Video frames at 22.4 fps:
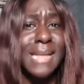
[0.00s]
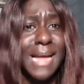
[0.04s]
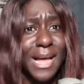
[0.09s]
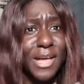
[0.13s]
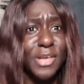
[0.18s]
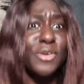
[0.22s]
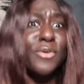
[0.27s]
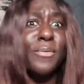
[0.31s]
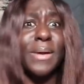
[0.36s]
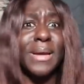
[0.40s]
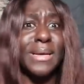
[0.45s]

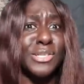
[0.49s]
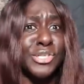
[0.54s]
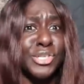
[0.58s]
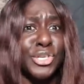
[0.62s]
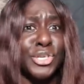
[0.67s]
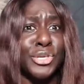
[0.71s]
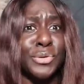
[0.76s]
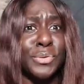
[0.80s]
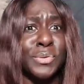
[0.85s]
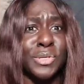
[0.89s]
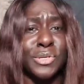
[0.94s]
that your
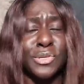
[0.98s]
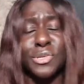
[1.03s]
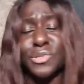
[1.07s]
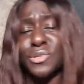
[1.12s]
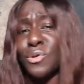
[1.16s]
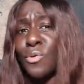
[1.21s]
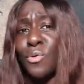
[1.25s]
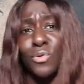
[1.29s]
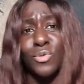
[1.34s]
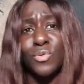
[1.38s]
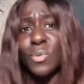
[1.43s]
excuse, it does
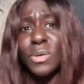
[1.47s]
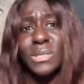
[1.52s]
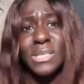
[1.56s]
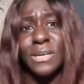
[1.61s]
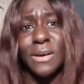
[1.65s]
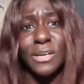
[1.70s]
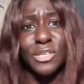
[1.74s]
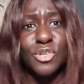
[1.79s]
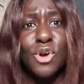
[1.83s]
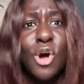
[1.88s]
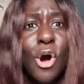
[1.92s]
not hold water
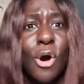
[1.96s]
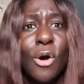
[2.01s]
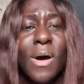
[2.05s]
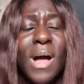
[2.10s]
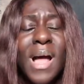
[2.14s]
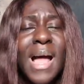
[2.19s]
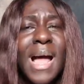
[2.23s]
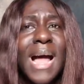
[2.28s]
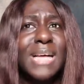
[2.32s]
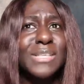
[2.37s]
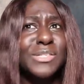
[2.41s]
at
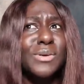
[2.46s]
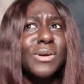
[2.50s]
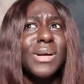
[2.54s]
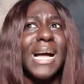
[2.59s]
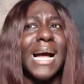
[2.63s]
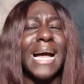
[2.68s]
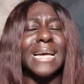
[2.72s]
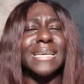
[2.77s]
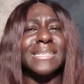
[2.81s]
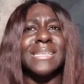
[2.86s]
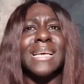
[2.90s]
all. And so
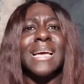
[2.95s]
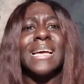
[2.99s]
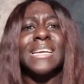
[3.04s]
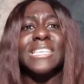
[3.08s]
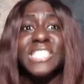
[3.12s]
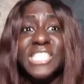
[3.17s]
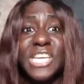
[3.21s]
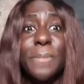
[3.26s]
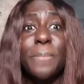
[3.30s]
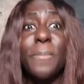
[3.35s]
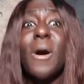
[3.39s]
guys,
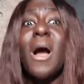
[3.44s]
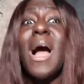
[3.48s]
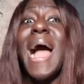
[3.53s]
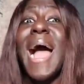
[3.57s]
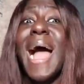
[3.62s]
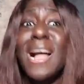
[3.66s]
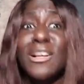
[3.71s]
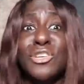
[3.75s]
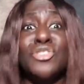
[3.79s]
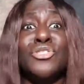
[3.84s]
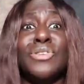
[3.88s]
Jaypaul
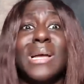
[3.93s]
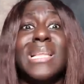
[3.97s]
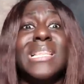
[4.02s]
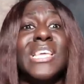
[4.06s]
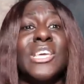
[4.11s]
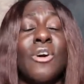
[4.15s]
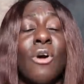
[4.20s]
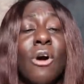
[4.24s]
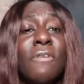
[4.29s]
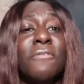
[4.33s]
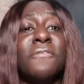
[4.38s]

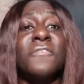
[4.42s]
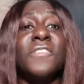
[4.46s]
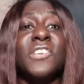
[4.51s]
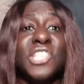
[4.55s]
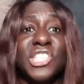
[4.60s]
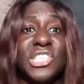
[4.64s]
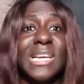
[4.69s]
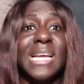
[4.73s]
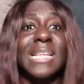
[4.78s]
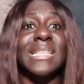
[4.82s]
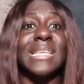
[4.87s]
actually,
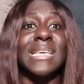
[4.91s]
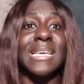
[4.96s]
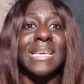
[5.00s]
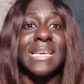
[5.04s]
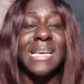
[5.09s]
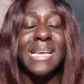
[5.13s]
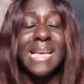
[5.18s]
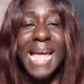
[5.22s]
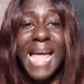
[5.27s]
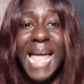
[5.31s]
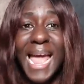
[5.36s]
officially,
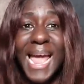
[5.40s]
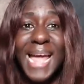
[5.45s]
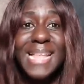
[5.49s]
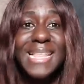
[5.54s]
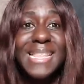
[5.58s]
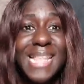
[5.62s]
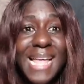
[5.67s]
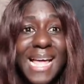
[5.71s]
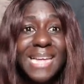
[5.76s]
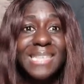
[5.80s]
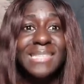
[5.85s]

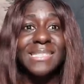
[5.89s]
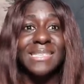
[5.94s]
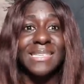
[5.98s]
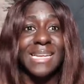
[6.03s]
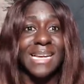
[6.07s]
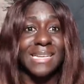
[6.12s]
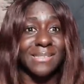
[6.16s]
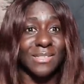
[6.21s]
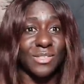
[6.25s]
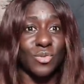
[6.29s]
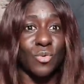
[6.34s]
ended
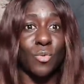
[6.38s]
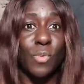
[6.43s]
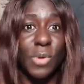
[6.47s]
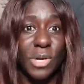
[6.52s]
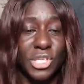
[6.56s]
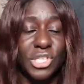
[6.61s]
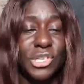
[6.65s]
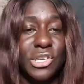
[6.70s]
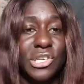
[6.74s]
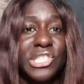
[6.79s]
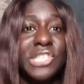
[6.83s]
their
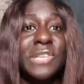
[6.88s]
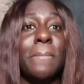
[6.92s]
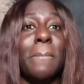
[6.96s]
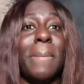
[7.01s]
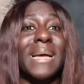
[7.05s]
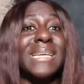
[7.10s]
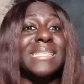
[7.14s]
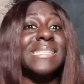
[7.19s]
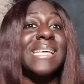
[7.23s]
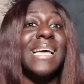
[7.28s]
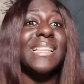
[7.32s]
situation
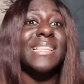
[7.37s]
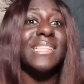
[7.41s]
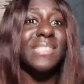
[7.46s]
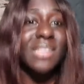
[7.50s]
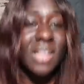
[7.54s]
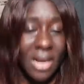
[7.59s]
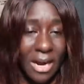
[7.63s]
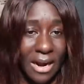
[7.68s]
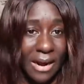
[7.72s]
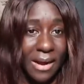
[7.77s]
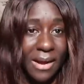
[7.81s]
by
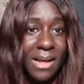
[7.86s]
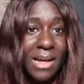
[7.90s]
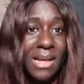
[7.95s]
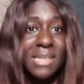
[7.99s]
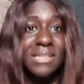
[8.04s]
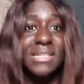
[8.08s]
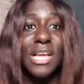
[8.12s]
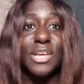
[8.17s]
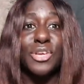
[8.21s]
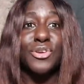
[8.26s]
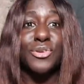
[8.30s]
telling her
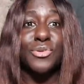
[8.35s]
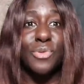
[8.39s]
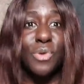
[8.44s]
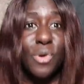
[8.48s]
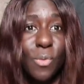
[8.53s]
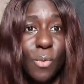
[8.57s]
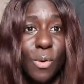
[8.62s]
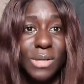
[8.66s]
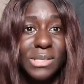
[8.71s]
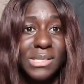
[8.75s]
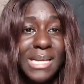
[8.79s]
that, you know
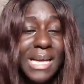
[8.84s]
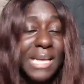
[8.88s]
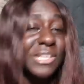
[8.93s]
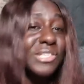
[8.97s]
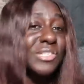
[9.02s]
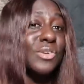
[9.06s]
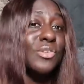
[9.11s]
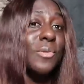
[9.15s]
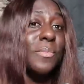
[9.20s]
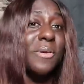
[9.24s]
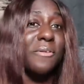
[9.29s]
what, that
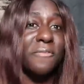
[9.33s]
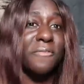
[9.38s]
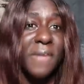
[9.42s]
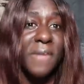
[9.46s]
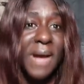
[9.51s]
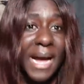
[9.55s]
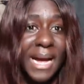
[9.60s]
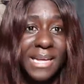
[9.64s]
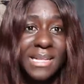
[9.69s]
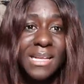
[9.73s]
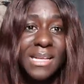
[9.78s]
he's gonna be
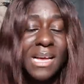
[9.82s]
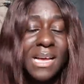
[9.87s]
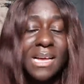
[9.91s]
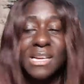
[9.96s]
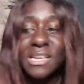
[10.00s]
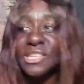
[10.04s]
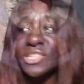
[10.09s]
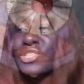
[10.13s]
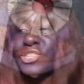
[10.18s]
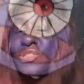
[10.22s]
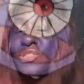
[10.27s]
fine, he's